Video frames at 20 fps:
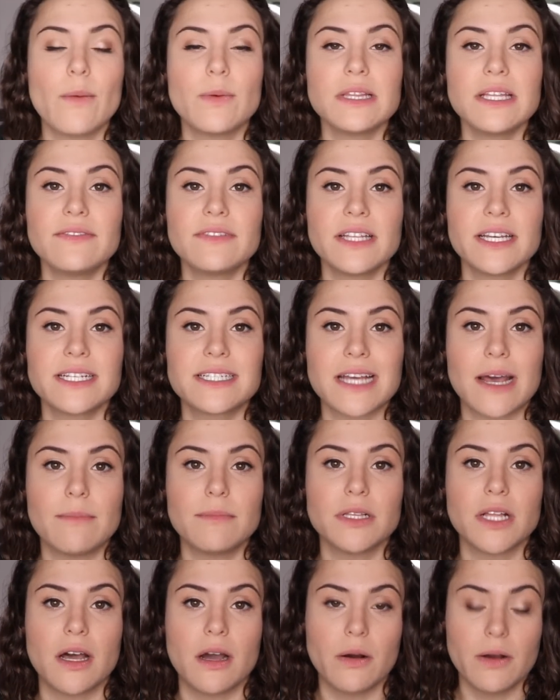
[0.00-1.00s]
I will leave a link down
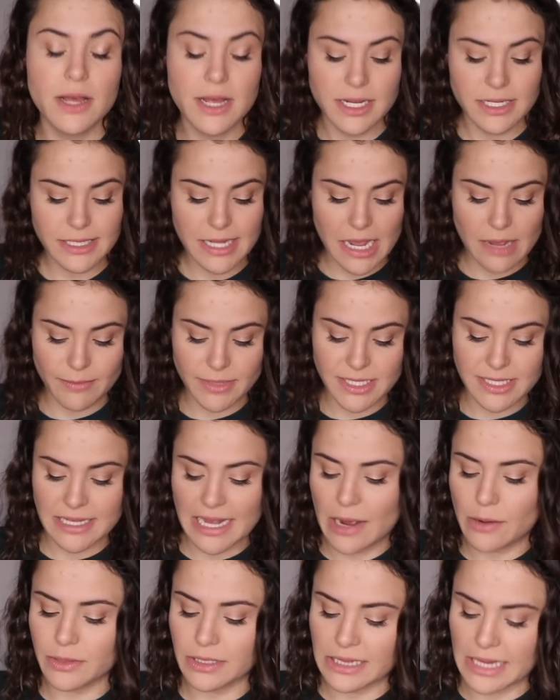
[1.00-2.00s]
below to Emma's
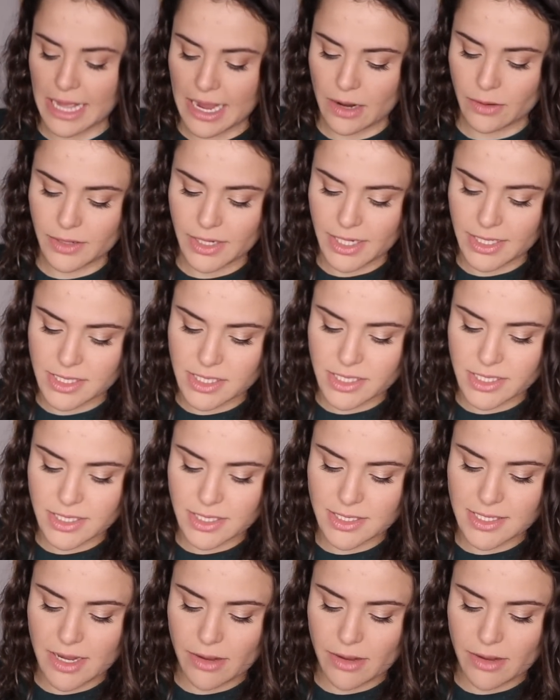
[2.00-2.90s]
SoundCloud. It's